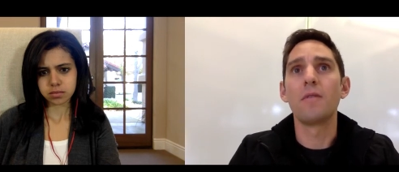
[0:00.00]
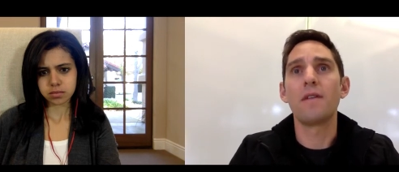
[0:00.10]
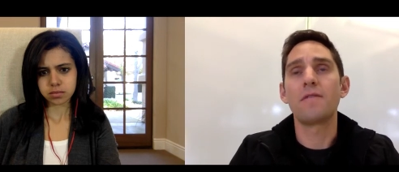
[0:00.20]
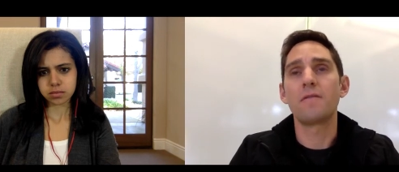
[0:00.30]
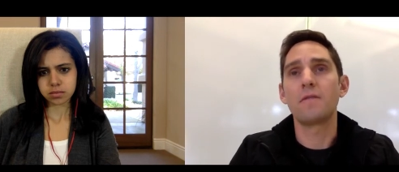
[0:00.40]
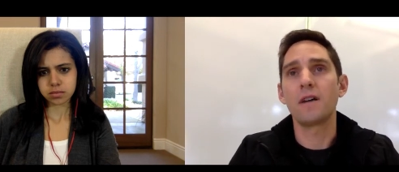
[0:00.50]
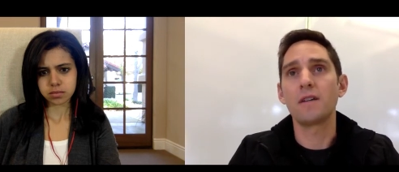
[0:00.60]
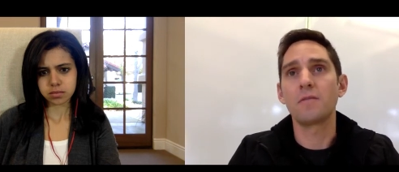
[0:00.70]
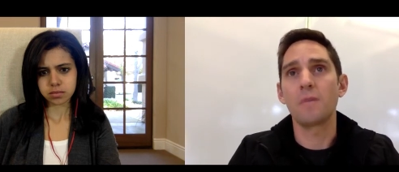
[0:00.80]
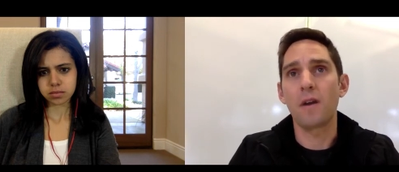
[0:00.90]
Speaker 1: enough to
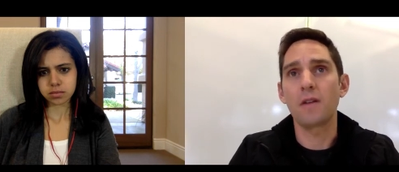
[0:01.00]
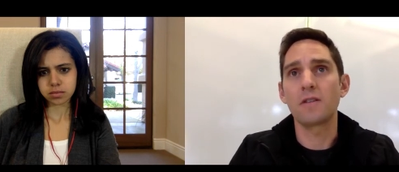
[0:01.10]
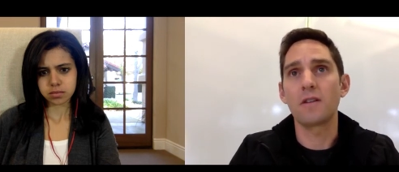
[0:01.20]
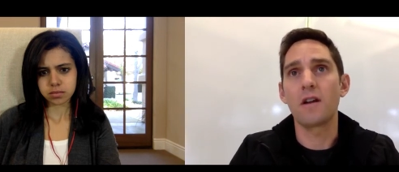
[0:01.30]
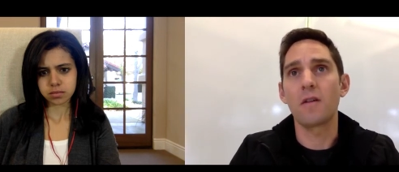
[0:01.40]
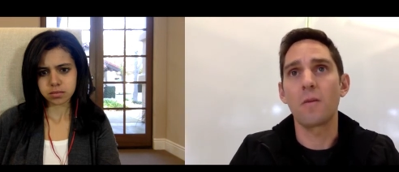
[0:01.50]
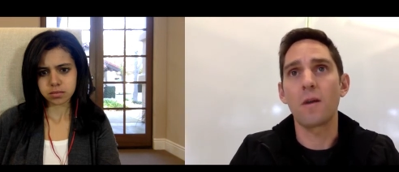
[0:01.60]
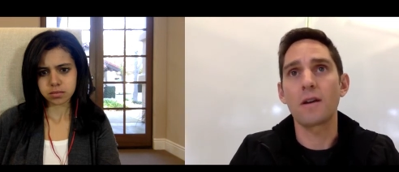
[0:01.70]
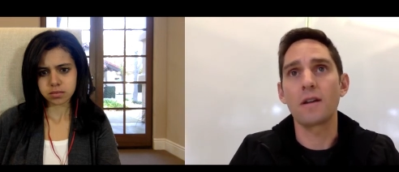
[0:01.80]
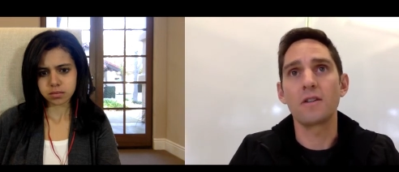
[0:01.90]
realize the parts that aren't
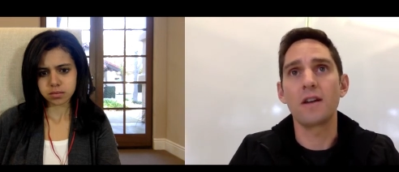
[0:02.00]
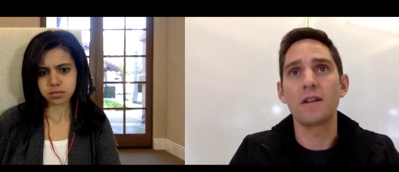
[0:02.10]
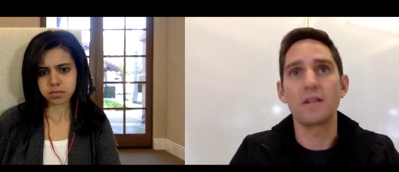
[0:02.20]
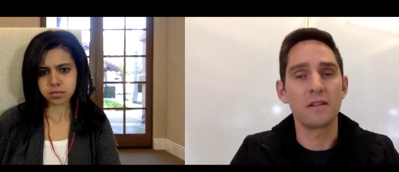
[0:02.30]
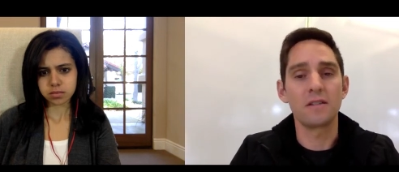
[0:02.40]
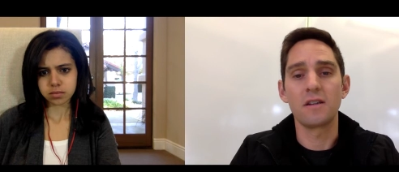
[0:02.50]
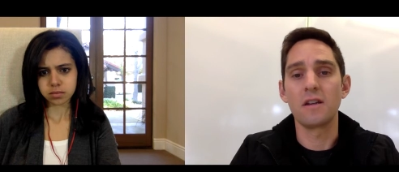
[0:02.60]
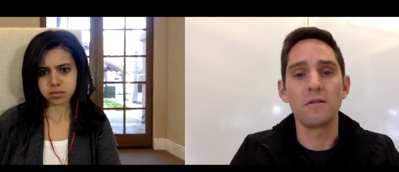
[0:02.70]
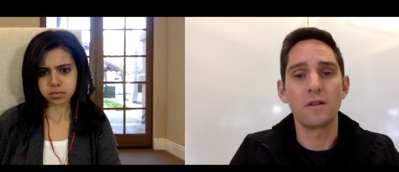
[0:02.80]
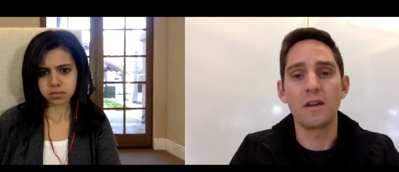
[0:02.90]
working and trying to just
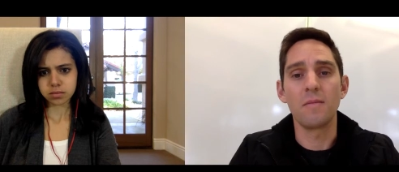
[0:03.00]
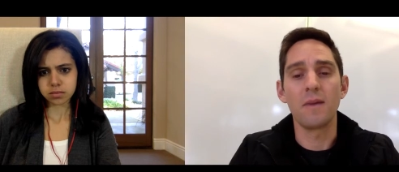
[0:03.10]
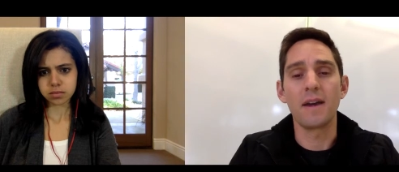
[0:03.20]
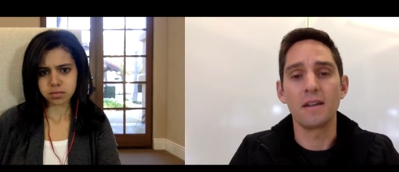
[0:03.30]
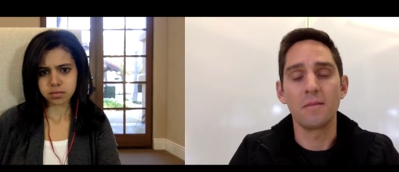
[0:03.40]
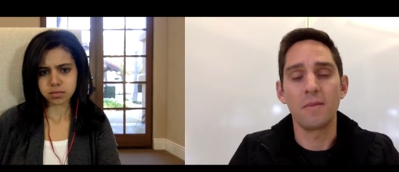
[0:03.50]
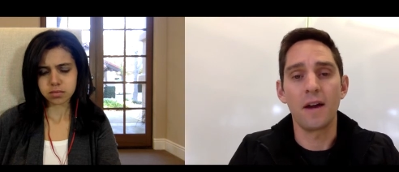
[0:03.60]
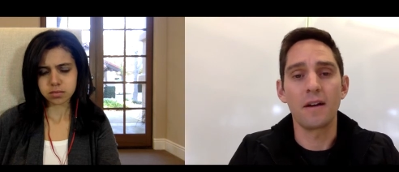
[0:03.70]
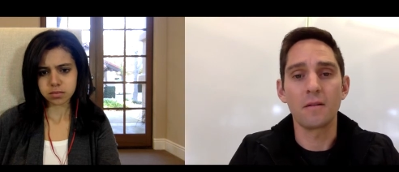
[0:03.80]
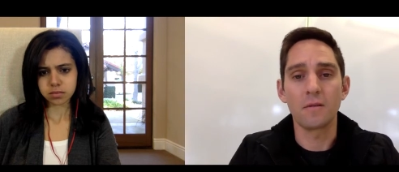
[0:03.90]
continue keep making it
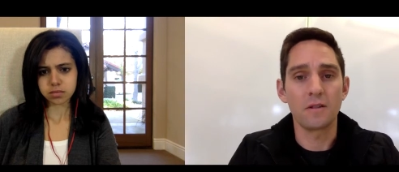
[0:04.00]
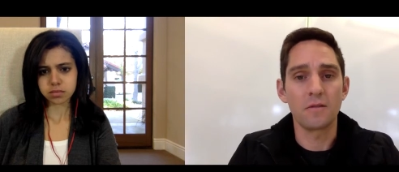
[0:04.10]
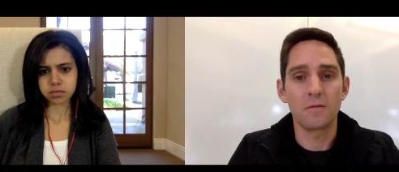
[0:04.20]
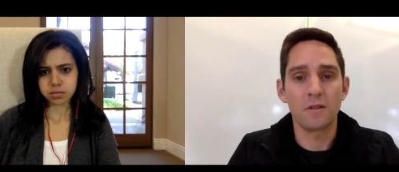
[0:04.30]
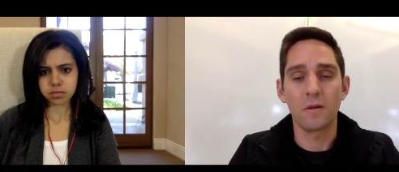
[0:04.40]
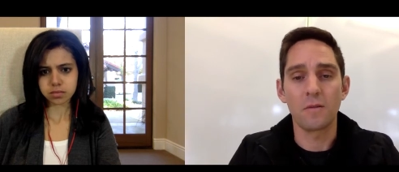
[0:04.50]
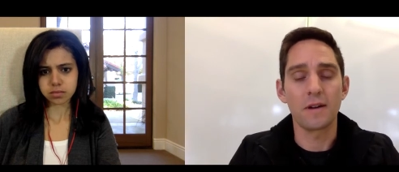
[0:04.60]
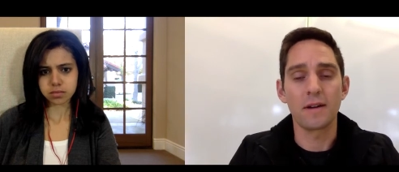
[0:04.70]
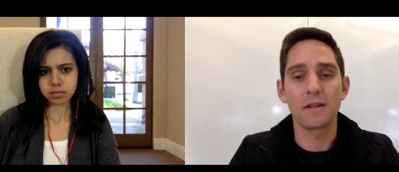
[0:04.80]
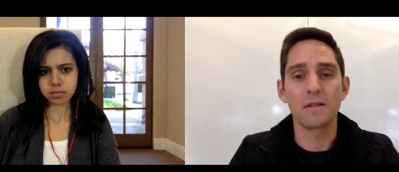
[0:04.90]
better, which is what
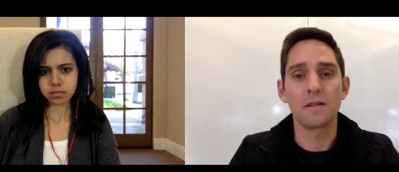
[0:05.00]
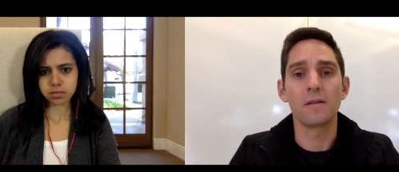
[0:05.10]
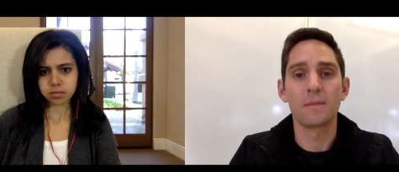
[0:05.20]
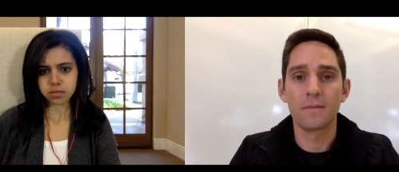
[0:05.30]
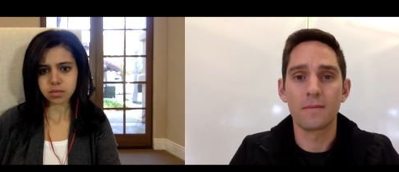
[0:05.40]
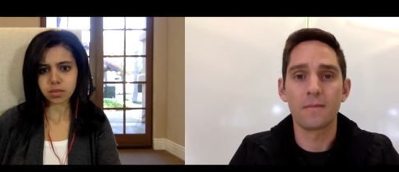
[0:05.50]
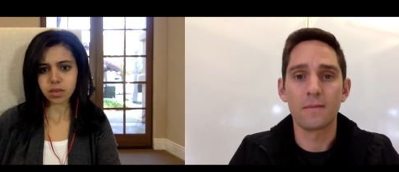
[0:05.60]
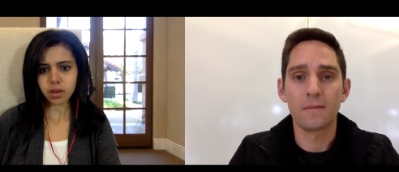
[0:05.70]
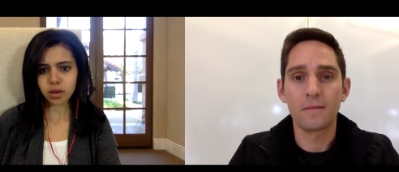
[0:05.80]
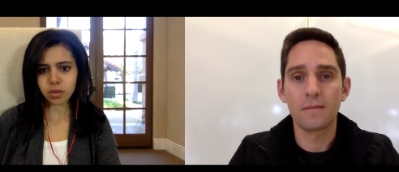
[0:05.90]
we try to do.
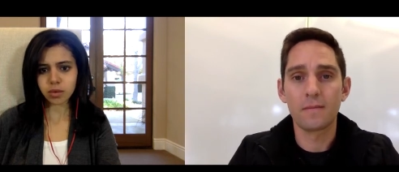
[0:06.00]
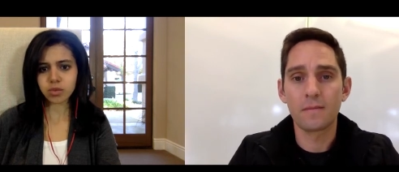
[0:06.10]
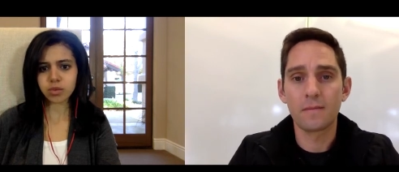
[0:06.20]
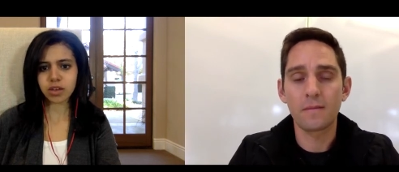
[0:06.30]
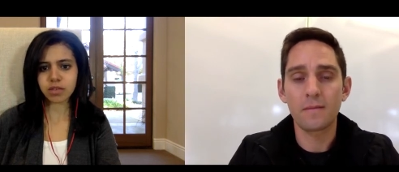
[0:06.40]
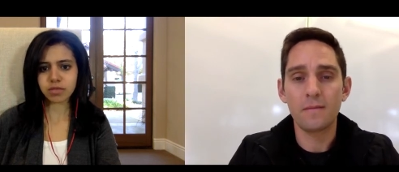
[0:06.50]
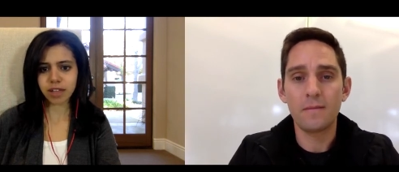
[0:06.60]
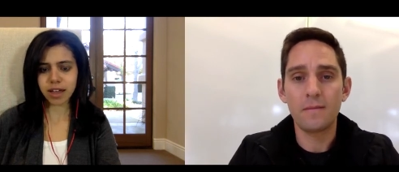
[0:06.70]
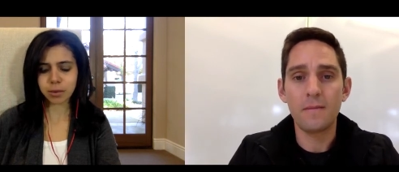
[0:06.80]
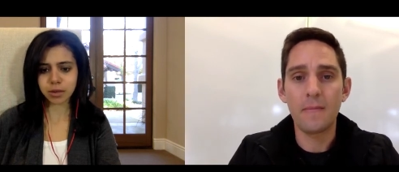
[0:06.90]
Speaker 2: And when you say
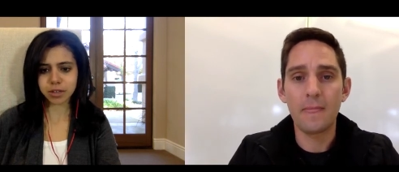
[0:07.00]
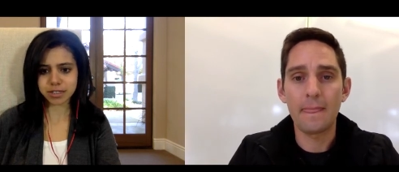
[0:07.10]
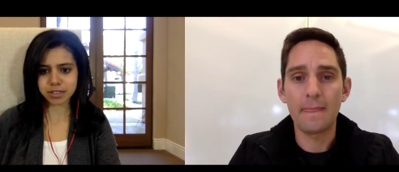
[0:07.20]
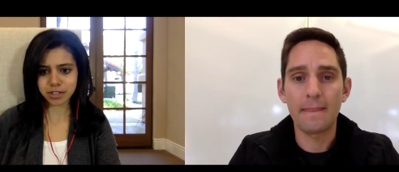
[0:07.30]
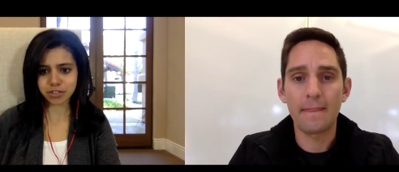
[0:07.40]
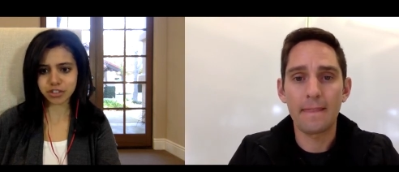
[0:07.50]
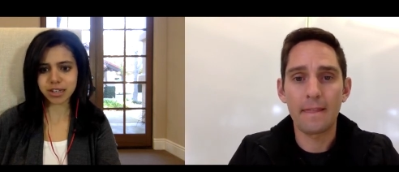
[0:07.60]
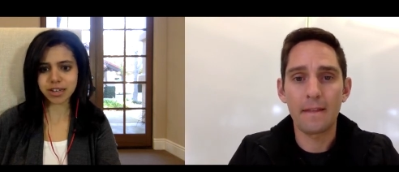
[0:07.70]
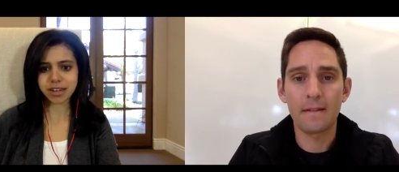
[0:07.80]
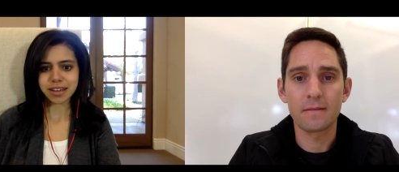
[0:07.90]
flat
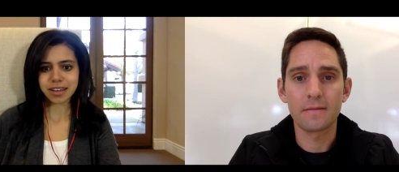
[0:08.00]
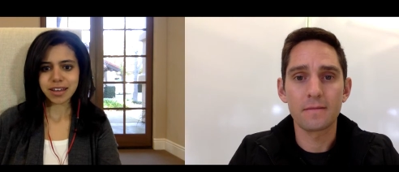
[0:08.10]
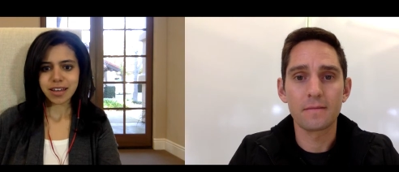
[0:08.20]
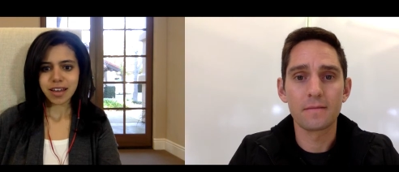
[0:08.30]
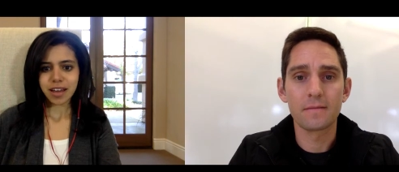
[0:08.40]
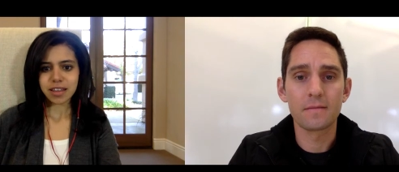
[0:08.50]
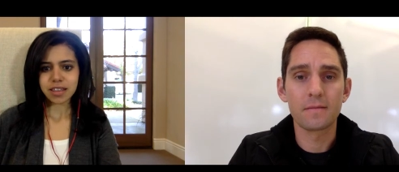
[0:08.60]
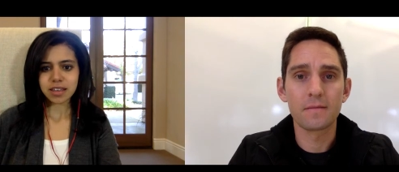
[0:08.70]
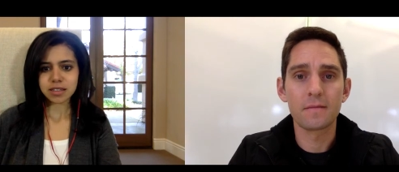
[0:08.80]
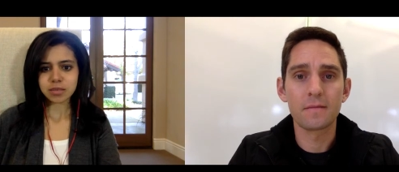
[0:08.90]
organization, I
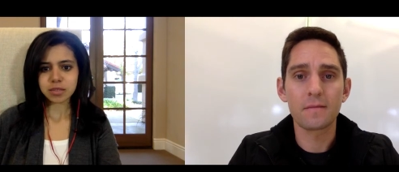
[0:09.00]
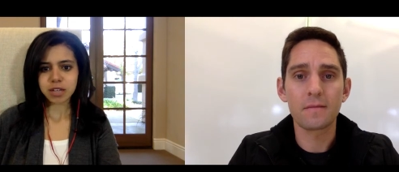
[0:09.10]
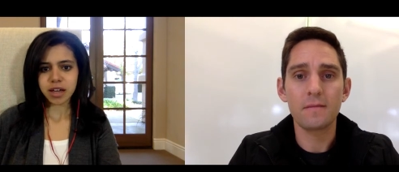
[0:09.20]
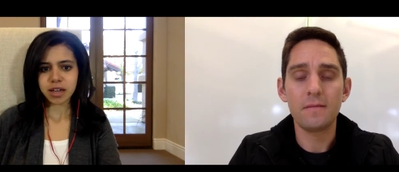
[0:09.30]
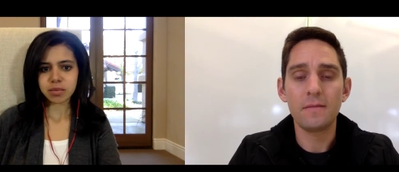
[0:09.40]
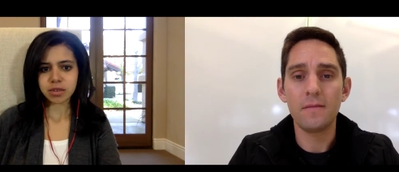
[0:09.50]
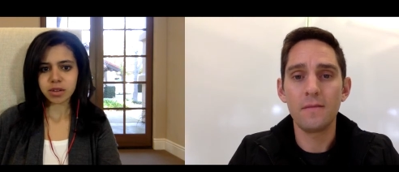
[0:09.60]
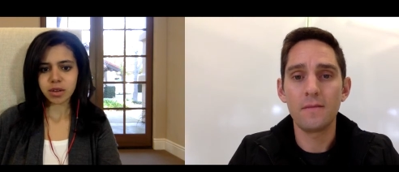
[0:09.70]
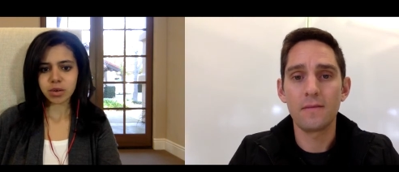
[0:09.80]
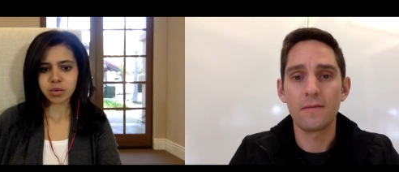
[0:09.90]
think sometimes
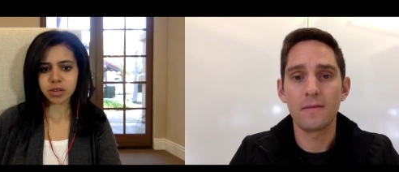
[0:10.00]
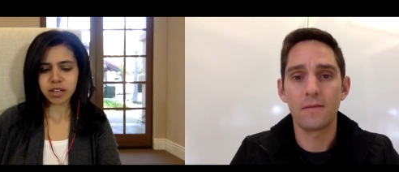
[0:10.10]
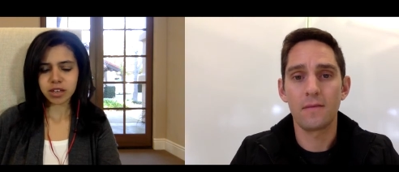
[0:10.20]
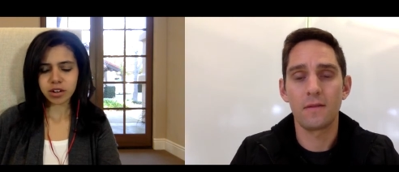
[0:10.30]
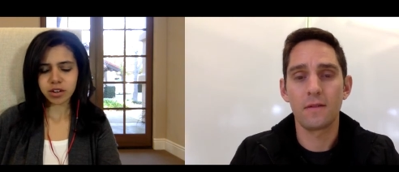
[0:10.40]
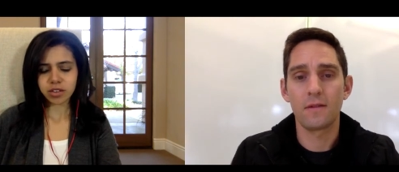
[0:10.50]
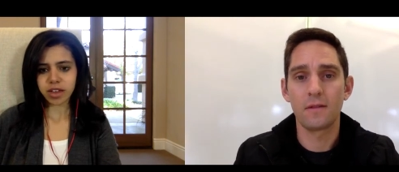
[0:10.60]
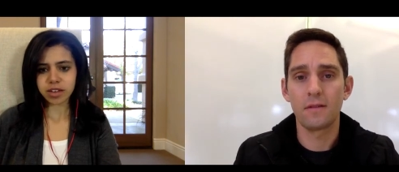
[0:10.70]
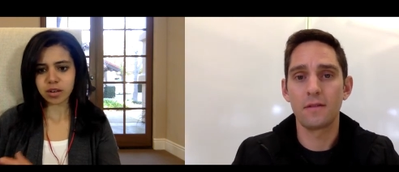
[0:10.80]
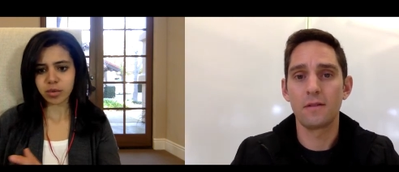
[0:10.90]
we hear
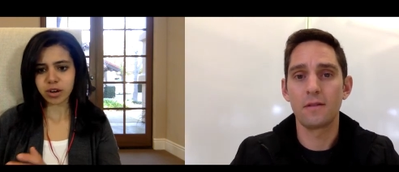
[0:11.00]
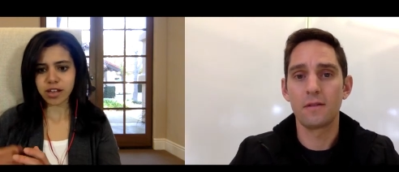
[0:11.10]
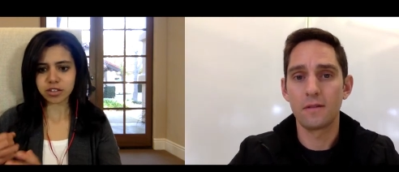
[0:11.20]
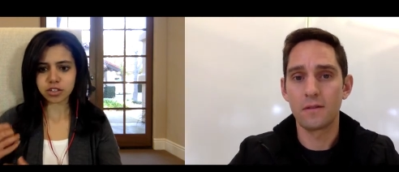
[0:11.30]
that someone has an